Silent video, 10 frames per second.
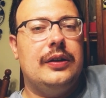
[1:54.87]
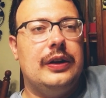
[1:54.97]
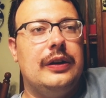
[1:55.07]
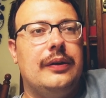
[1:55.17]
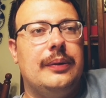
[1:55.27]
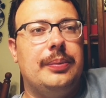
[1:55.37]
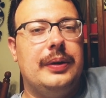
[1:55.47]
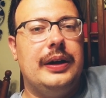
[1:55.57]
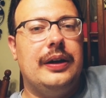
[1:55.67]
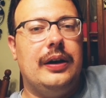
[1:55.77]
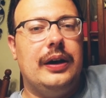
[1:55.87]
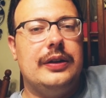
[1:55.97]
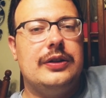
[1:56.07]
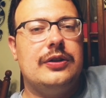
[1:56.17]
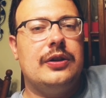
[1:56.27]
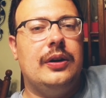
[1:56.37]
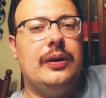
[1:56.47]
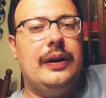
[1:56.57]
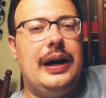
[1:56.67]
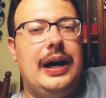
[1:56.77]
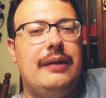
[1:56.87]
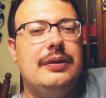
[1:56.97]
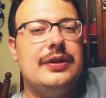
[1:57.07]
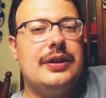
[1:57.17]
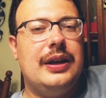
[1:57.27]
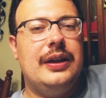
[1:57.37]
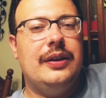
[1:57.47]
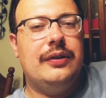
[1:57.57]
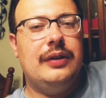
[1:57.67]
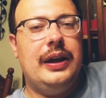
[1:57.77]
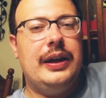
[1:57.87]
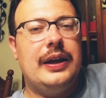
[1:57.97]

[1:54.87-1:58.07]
and they were pretty hot. So I would say they're like